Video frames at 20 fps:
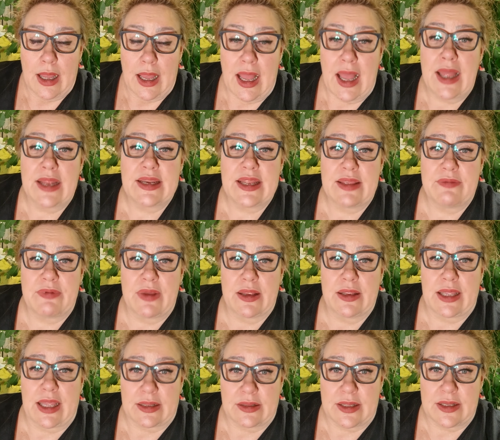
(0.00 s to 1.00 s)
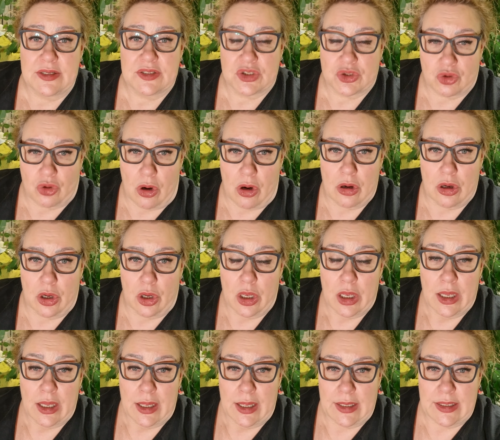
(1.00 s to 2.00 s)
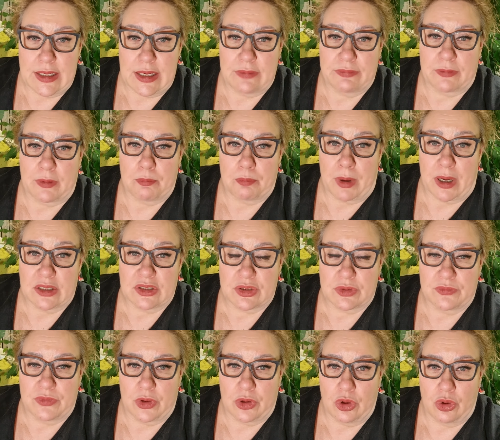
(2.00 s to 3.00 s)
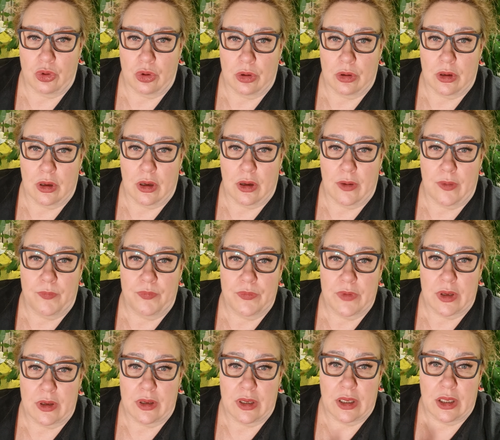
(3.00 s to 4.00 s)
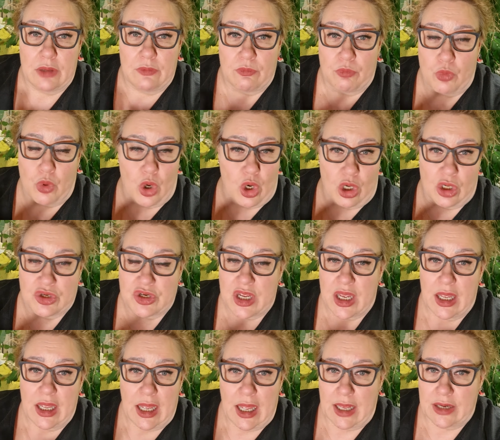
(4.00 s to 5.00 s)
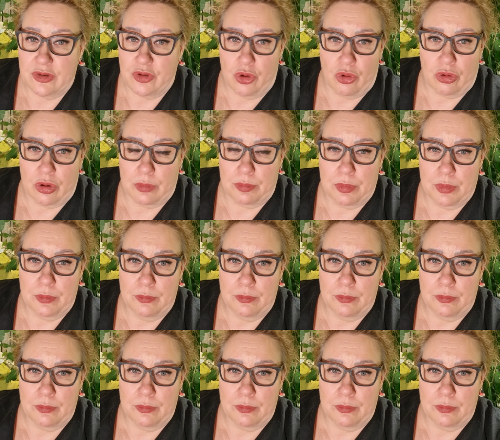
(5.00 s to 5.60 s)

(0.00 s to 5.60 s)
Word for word: and even getting stronger in different parts of the uh, uh, world and Europe.